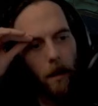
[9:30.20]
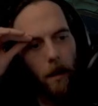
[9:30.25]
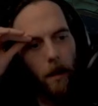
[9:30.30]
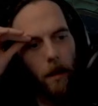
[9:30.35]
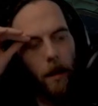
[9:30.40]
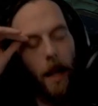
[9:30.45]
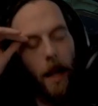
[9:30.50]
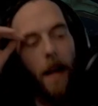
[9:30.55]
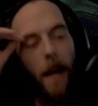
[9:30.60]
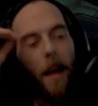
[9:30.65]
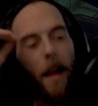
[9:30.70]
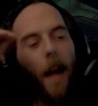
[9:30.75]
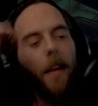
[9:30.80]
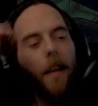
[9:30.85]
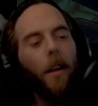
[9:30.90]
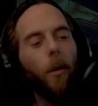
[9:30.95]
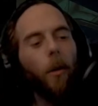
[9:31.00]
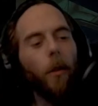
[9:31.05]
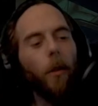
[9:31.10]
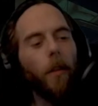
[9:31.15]
Yeah, I
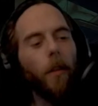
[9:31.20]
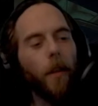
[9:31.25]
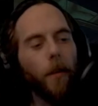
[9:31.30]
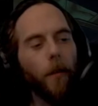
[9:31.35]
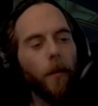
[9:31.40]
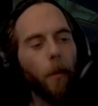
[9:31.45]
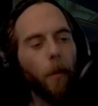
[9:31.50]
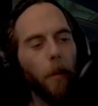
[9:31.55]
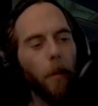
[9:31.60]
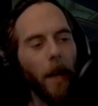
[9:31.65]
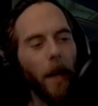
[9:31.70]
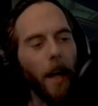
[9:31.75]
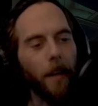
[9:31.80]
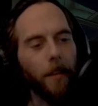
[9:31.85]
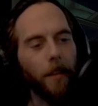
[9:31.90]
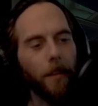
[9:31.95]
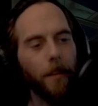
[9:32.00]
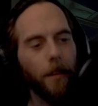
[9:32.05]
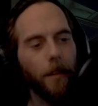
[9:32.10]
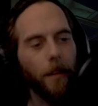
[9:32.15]
know that they're for
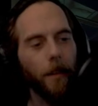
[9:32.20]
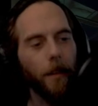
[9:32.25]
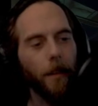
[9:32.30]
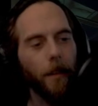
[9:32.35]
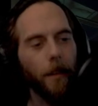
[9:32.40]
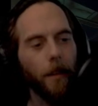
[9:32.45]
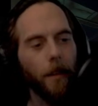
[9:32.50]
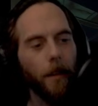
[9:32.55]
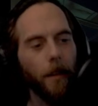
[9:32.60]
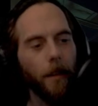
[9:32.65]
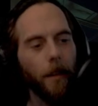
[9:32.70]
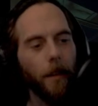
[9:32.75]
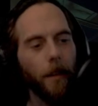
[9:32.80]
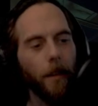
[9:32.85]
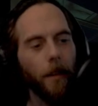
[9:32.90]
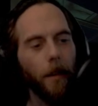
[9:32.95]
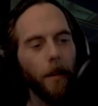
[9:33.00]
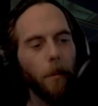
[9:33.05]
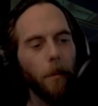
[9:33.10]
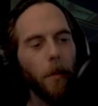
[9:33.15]
Plex,
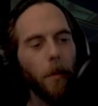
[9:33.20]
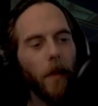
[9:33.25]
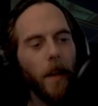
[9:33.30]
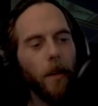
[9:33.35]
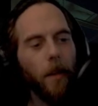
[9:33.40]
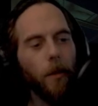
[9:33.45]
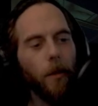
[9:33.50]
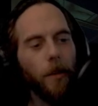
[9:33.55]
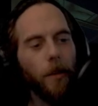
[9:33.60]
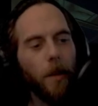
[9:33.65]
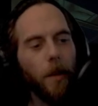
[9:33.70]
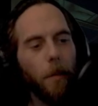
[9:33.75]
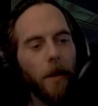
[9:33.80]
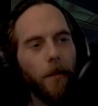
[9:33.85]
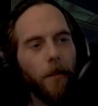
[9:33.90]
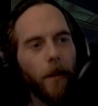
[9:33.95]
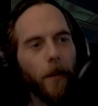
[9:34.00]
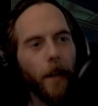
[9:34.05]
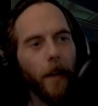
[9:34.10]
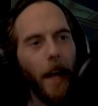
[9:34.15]
but they used to be
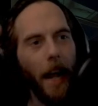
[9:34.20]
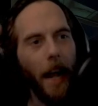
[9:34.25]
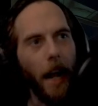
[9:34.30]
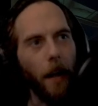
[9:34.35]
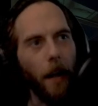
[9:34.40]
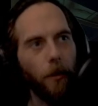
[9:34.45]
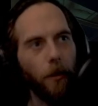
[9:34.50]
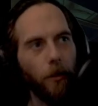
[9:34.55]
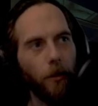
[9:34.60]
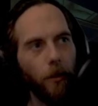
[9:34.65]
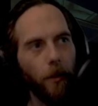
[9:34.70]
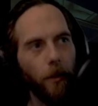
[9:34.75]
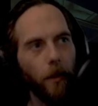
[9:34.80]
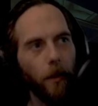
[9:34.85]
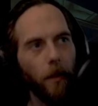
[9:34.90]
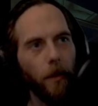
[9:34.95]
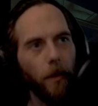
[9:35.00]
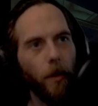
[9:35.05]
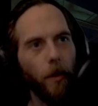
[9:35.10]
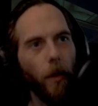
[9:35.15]
for cash.
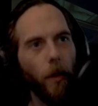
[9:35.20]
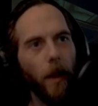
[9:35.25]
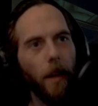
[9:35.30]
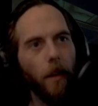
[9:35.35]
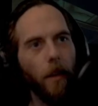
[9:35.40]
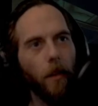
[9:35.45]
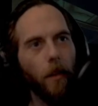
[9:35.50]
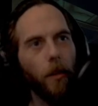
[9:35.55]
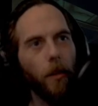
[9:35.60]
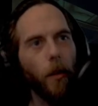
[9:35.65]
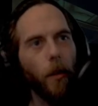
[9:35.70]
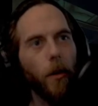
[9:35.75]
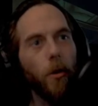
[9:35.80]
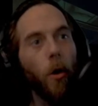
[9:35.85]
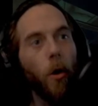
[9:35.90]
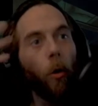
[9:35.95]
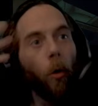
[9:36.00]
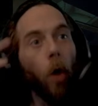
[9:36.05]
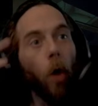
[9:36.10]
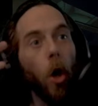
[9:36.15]
So they're
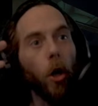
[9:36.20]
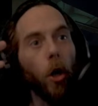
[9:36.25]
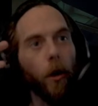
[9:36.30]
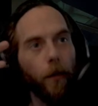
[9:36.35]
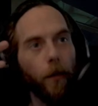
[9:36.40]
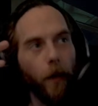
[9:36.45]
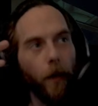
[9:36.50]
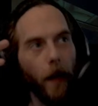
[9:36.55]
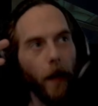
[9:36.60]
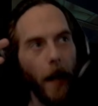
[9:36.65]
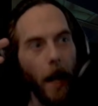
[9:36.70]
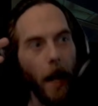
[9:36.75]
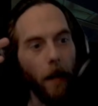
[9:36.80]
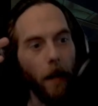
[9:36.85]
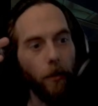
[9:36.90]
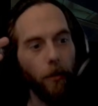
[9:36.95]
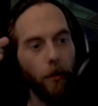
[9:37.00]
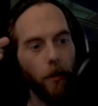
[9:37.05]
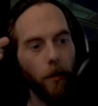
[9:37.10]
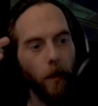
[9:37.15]
no longer for
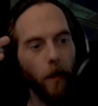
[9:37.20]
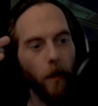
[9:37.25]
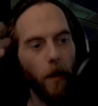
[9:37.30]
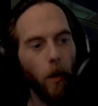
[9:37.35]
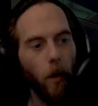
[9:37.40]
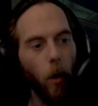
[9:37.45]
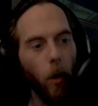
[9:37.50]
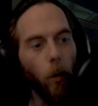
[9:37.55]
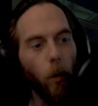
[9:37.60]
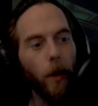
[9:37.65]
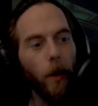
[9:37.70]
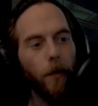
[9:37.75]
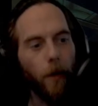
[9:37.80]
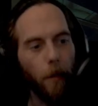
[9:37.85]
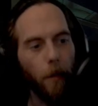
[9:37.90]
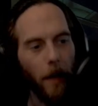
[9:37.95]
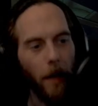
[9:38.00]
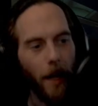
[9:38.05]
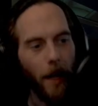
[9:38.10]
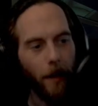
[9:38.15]
cash. They're only for
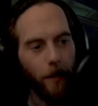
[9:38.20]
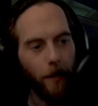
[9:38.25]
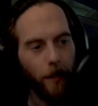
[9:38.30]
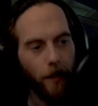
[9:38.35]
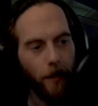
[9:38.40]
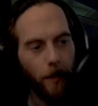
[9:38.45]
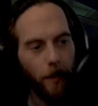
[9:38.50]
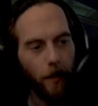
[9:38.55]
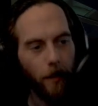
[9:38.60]
Plex.